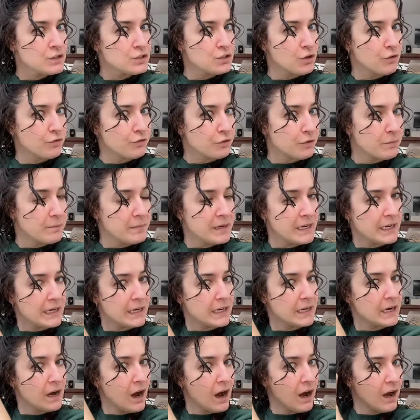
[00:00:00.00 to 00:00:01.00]
So for
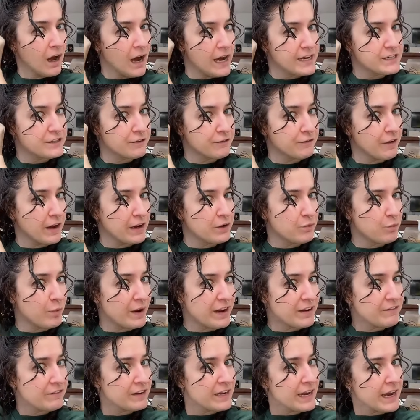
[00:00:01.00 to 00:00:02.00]
me, I define
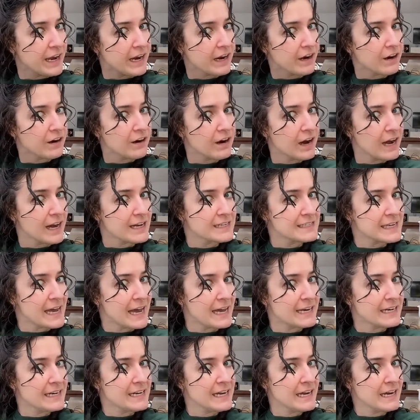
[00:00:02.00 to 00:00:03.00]
wavy hair as
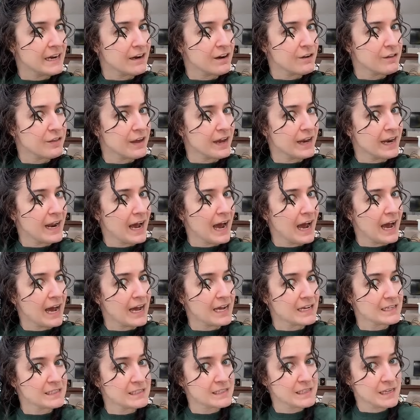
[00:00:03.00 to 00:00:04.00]
any hair that
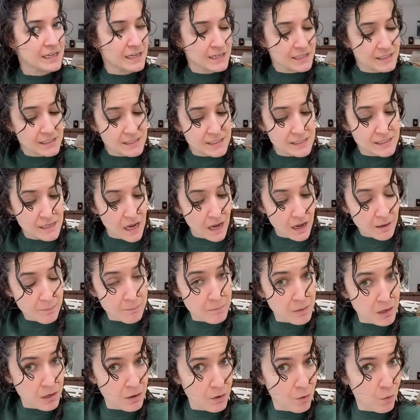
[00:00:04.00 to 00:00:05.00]
has
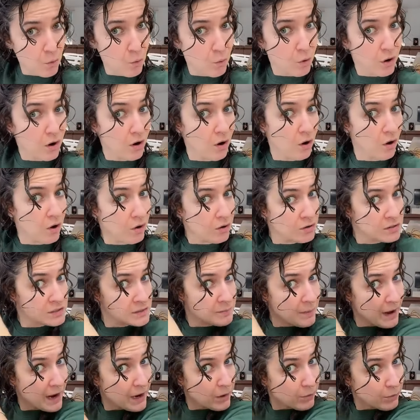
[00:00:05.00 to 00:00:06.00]
some or all
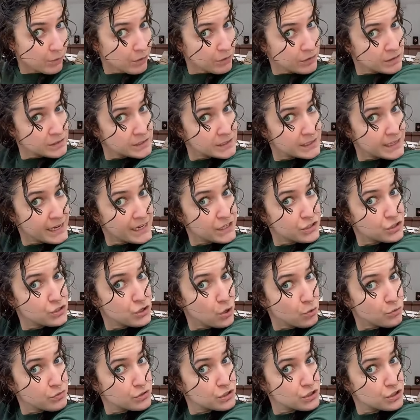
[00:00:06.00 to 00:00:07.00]
spirals that
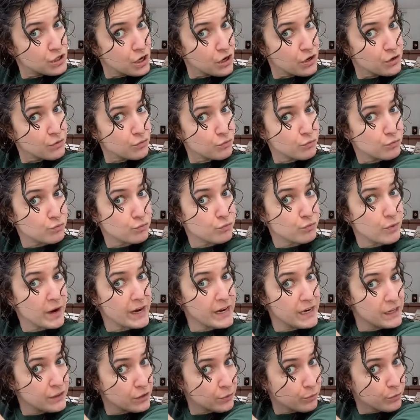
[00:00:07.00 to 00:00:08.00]
don't start
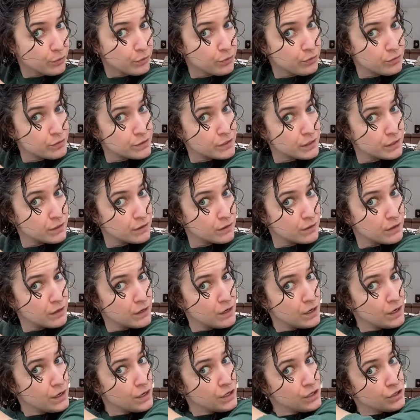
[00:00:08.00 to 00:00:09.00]
right at the root.
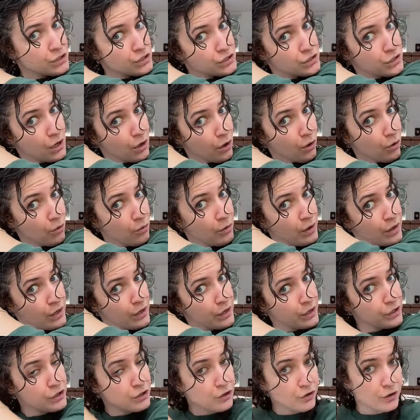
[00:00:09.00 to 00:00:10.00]
So
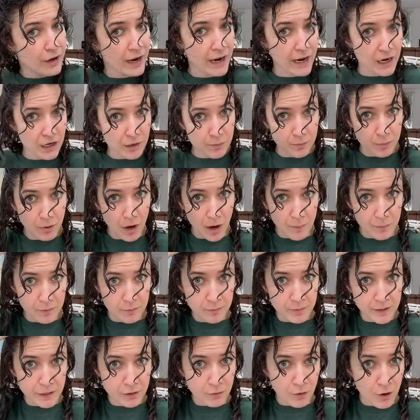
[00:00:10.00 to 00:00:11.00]
your hair
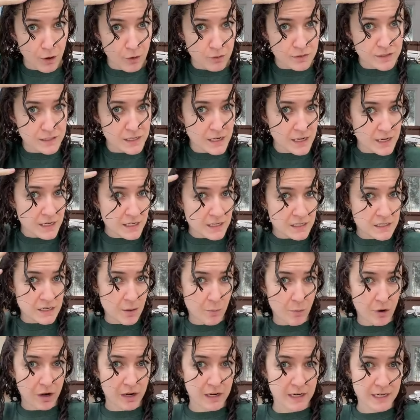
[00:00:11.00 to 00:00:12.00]
probably grows
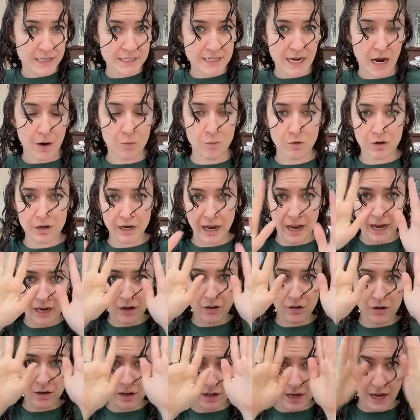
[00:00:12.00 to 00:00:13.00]
somewhat at a downward
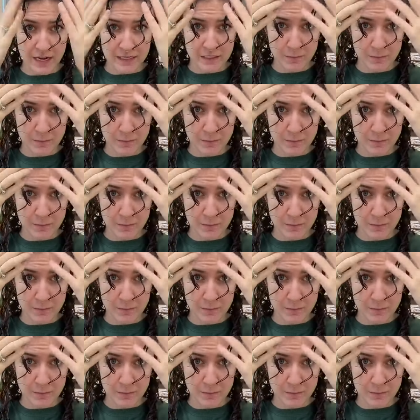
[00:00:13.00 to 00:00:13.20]
angle